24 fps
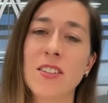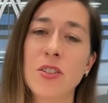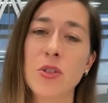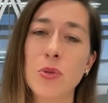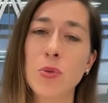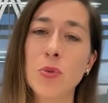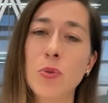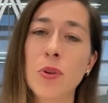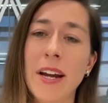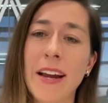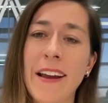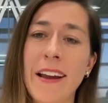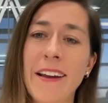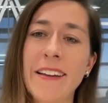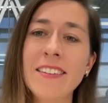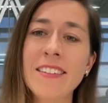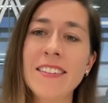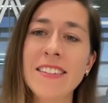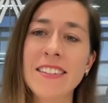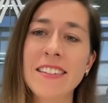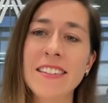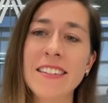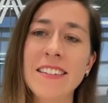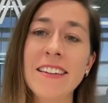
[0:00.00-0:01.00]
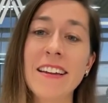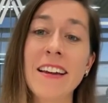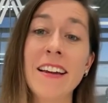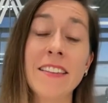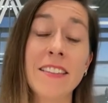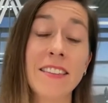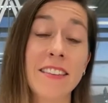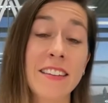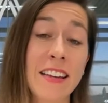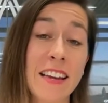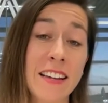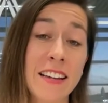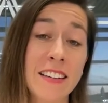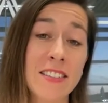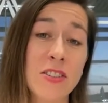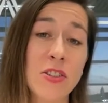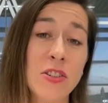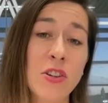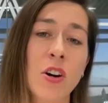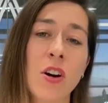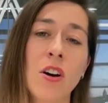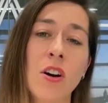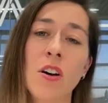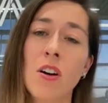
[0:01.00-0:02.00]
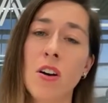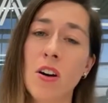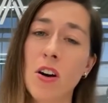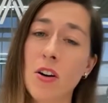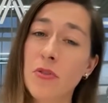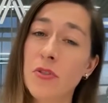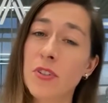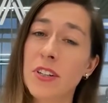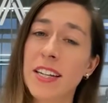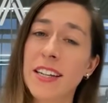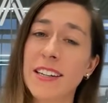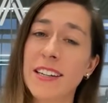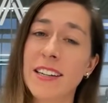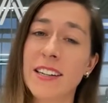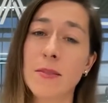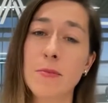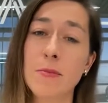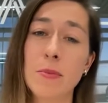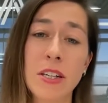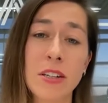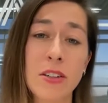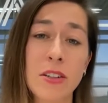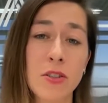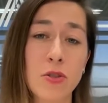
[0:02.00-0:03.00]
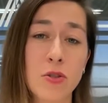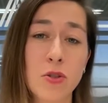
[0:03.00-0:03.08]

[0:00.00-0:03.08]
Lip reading: to hand in at the end of an academic